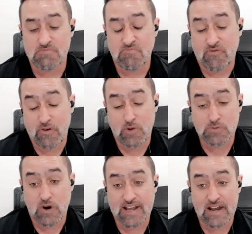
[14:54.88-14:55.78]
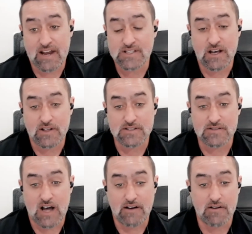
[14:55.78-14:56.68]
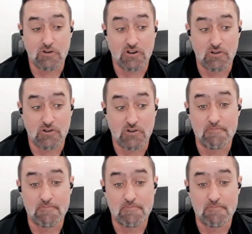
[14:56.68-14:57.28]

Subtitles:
for the most part can't even tell it's not a real human.